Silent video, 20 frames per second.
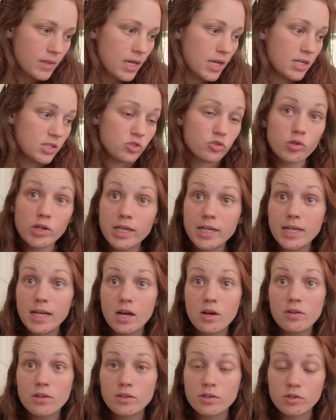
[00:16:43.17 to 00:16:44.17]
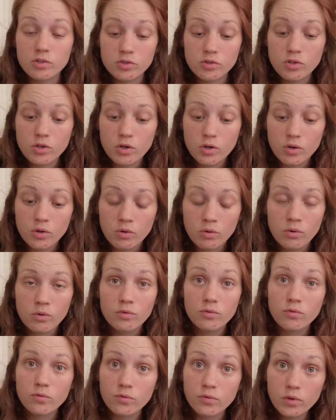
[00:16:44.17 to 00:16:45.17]
And it's great now that there's
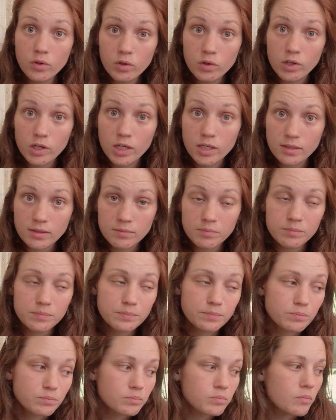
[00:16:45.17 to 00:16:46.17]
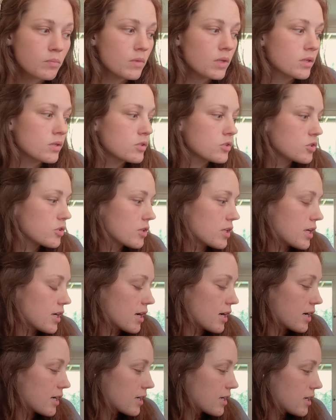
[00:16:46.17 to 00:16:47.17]
no flooring, so
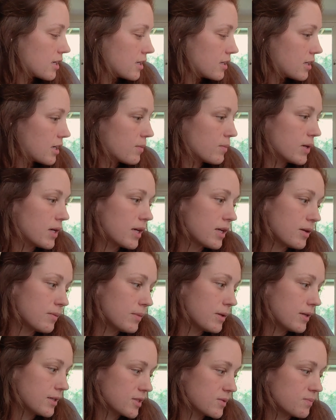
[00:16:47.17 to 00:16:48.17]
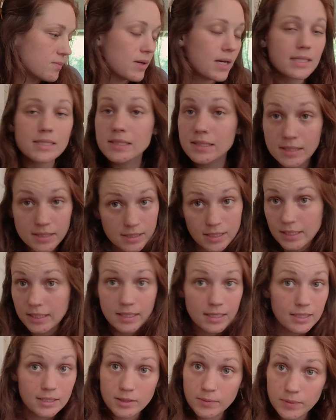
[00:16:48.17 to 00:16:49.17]
that I can come in and be as messy as I
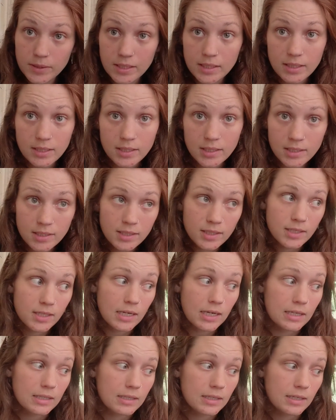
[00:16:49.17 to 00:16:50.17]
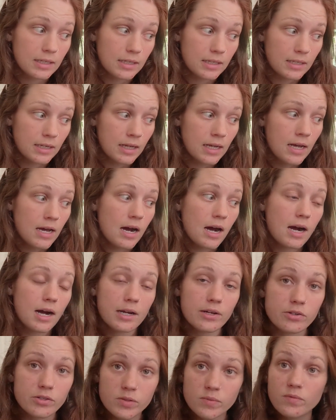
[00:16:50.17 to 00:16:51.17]
need to be, and then
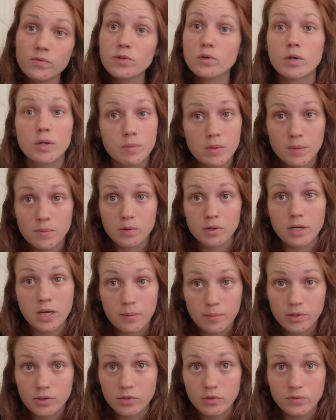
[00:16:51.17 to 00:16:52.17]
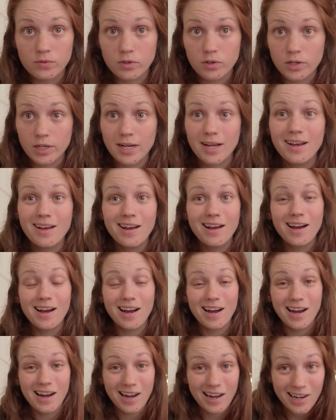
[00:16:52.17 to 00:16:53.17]
hire some flooring people to come and do flooring.
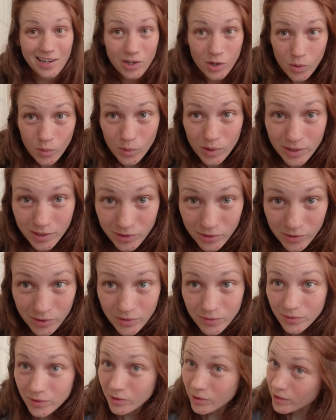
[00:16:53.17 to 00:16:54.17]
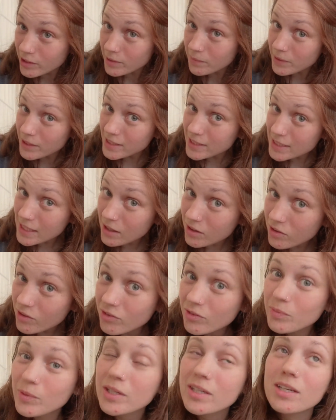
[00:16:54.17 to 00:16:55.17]
I don't want to do the flooring
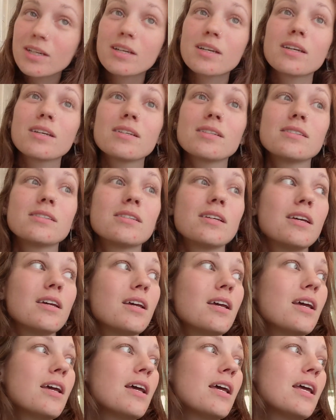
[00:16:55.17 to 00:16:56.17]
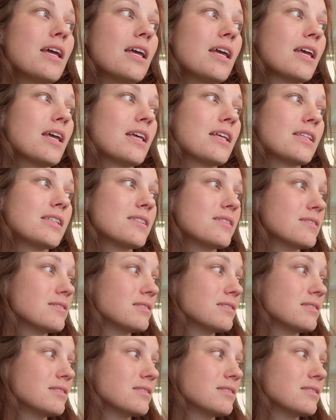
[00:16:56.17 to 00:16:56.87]
myself because it